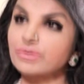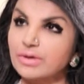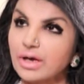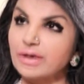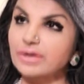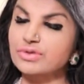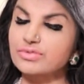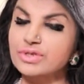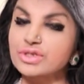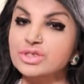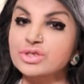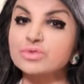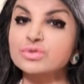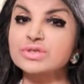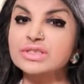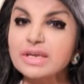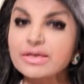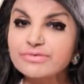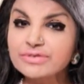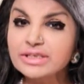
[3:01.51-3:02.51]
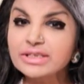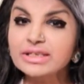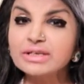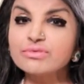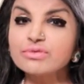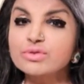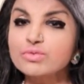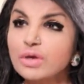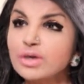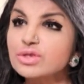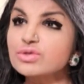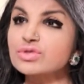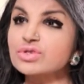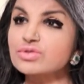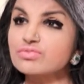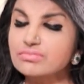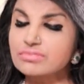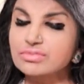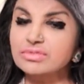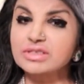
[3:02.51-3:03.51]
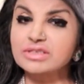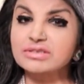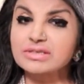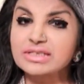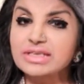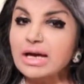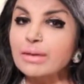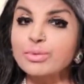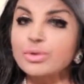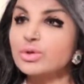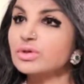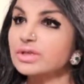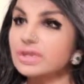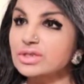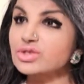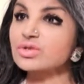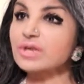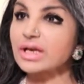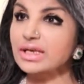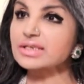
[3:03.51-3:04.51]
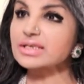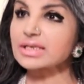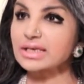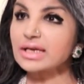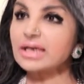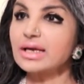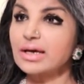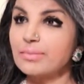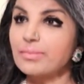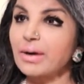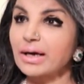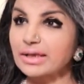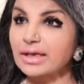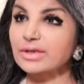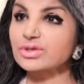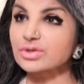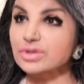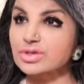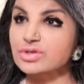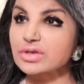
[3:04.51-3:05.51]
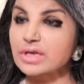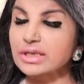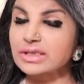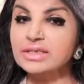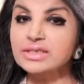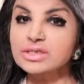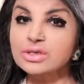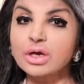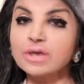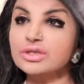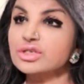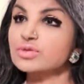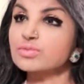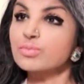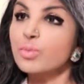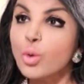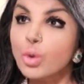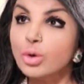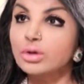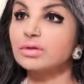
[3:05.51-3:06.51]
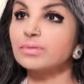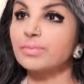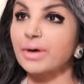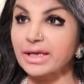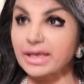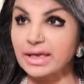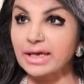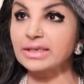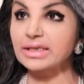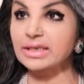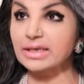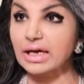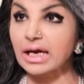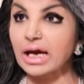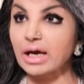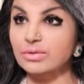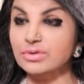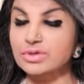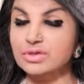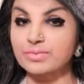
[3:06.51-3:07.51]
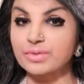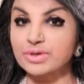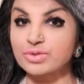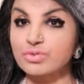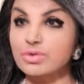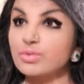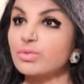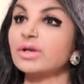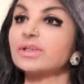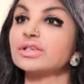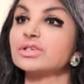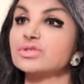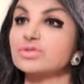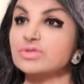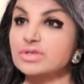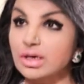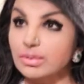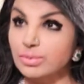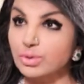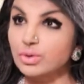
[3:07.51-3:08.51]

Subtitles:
both countries. So definitely we want to double the trade, bilateral trade. It's not small by any account, mm-hmm. but we want it to